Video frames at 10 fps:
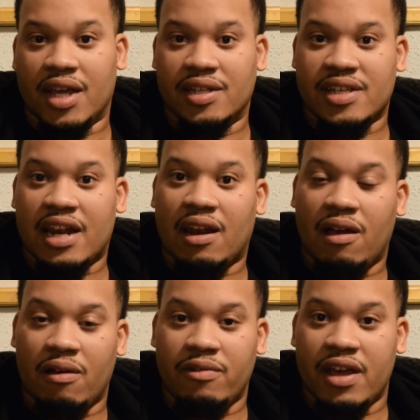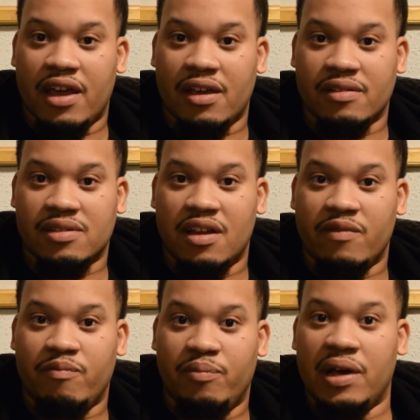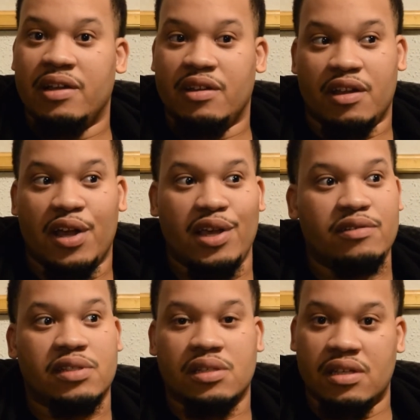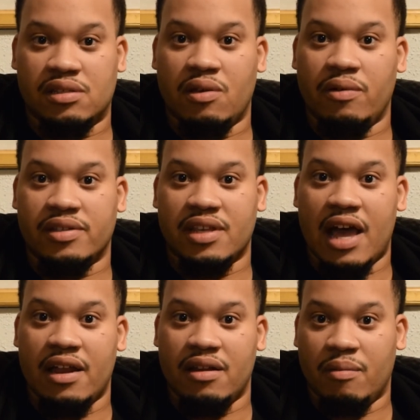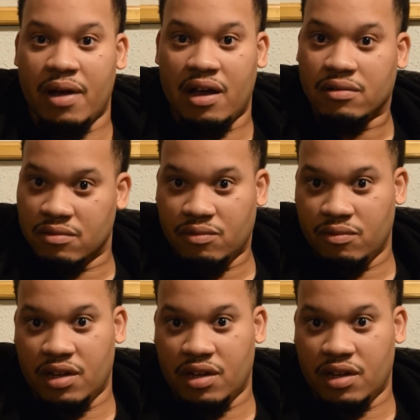and he's had a long day and stuff, but he's so excited about